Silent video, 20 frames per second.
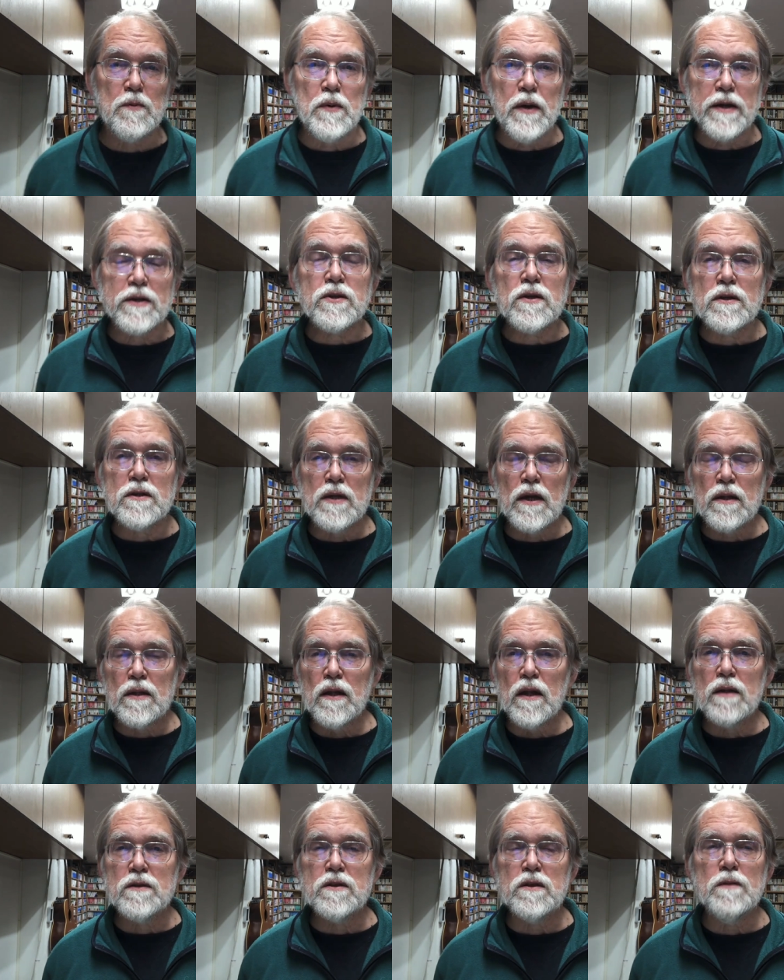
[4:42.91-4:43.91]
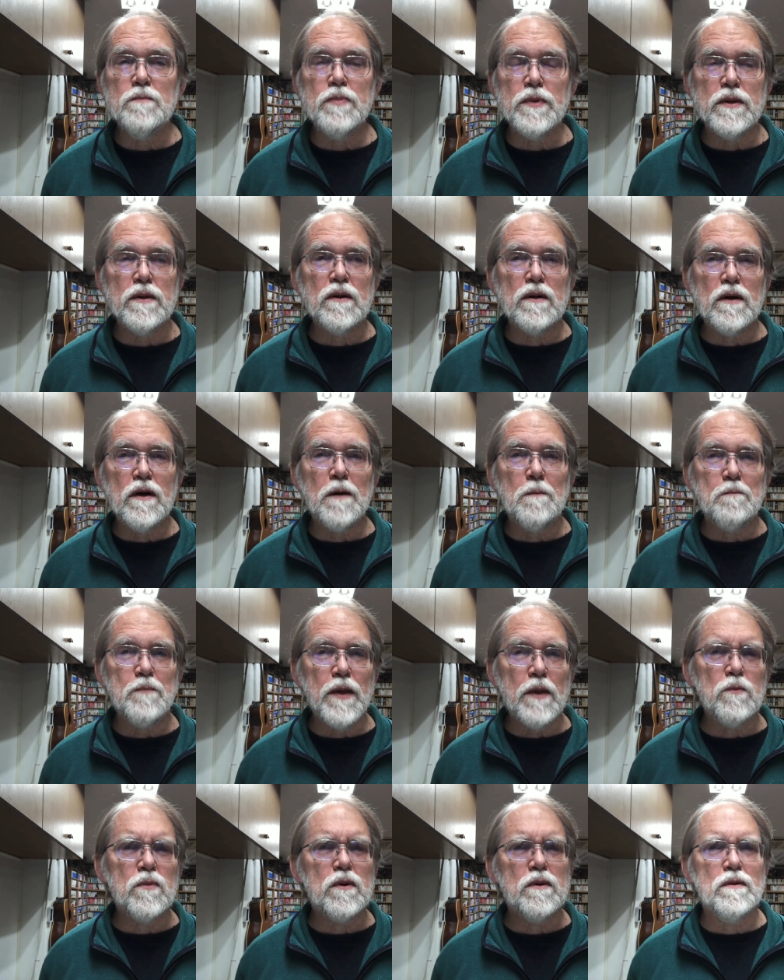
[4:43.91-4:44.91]
excellent technology, but
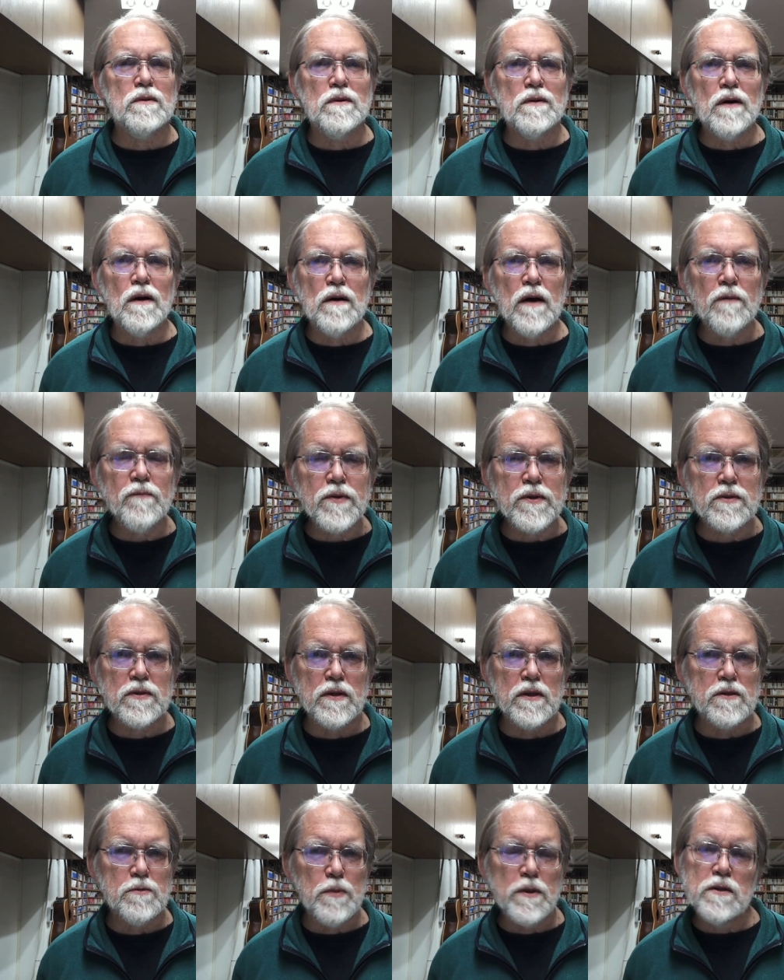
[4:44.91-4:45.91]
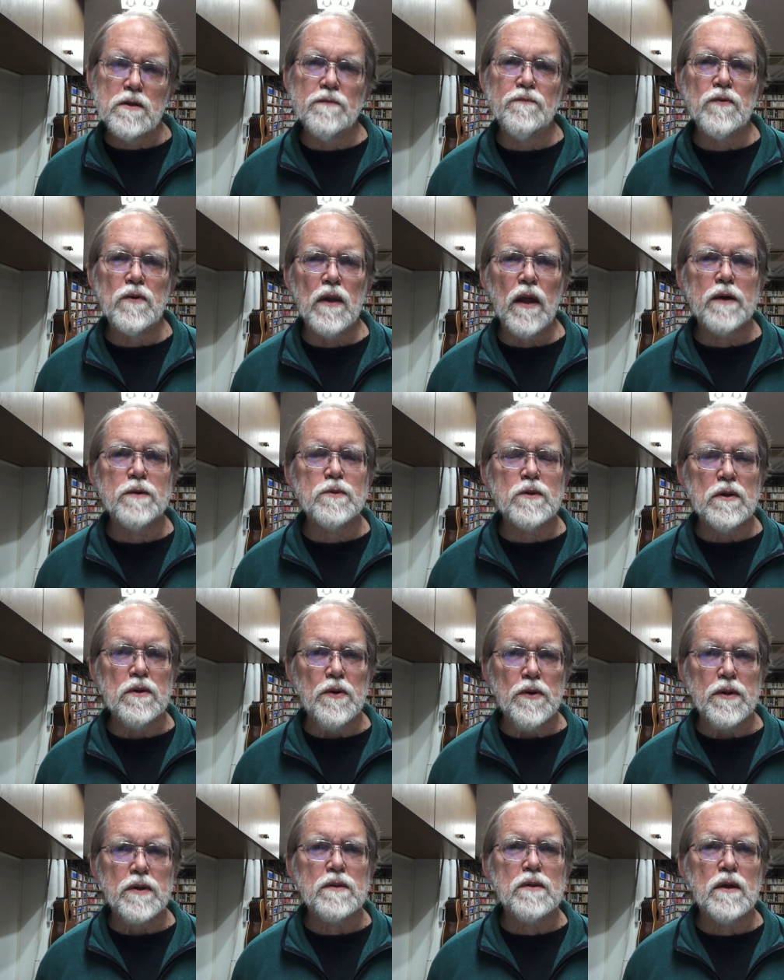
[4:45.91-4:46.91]
they were obviously, especially for language
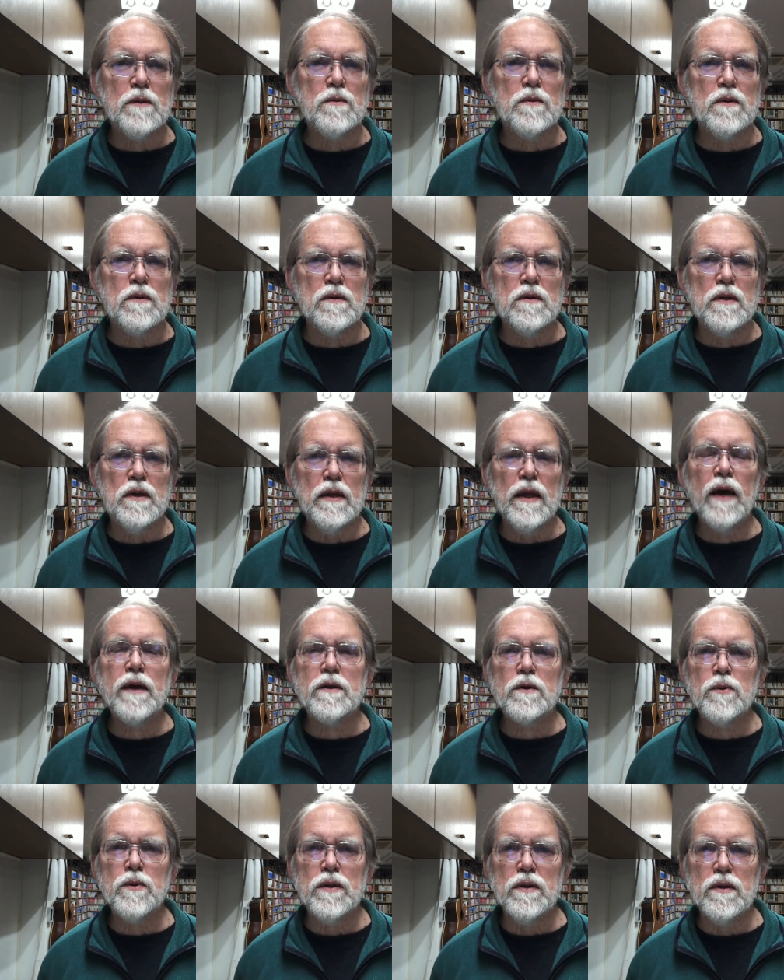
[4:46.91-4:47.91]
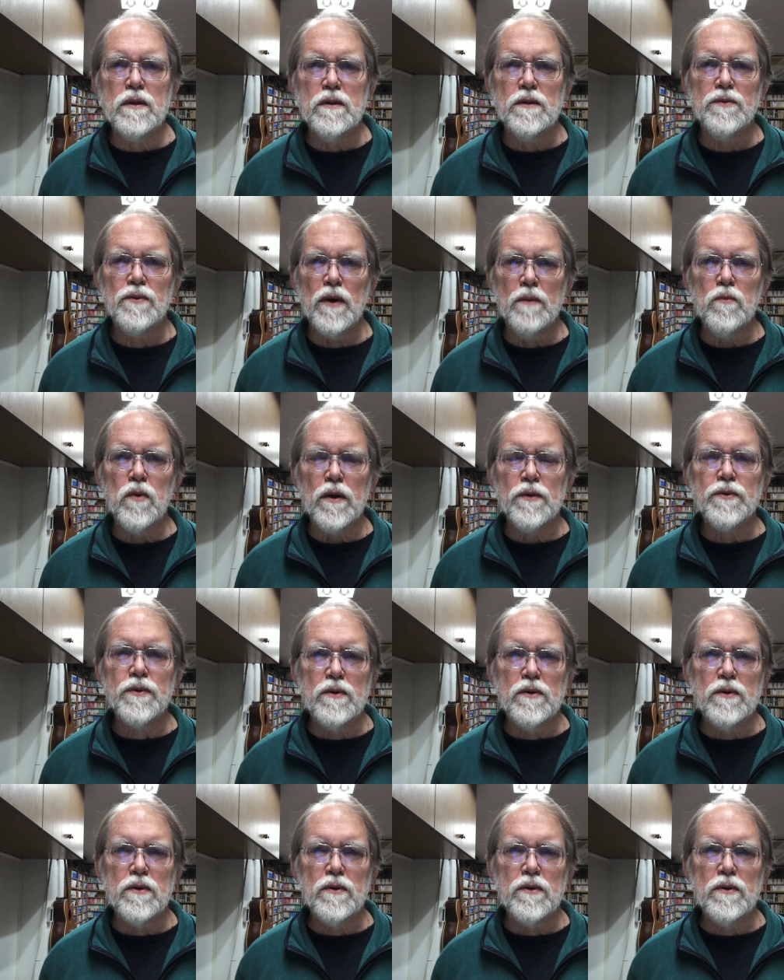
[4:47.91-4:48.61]
learning, they were inadequate in some ways.